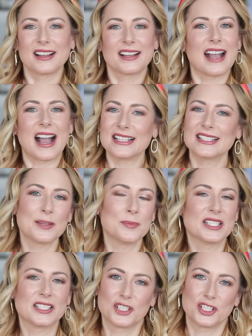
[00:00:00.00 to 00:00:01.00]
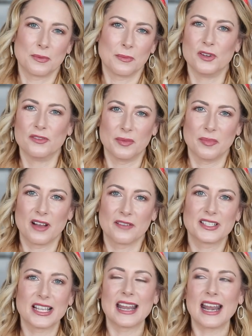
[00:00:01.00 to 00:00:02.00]
Guys can be such movie
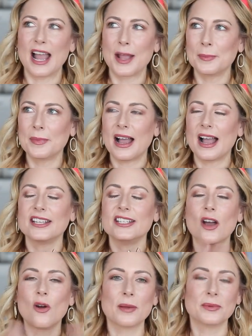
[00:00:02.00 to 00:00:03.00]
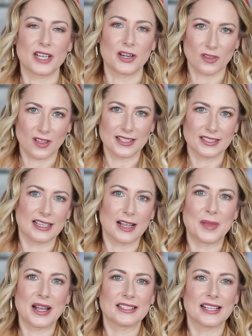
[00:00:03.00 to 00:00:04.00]
buffs. And I'm I know I'm generalizing.
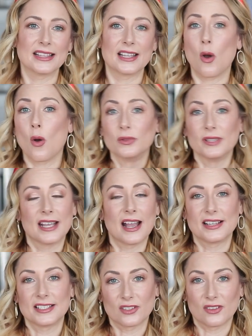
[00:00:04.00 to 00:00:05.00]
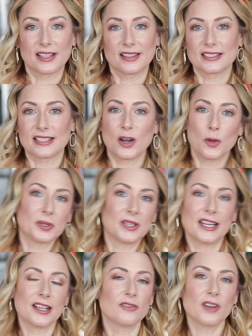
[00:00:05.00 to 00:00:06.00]
I'm not saying that only guys are like this. I know
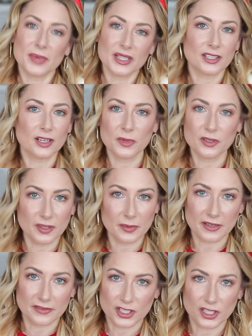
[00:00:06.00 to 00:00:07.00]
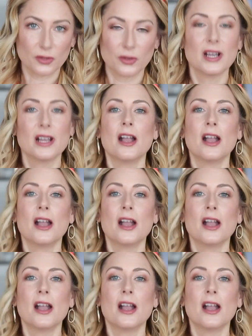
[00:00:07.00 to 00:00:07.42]
plenty of women that are movie buffs too.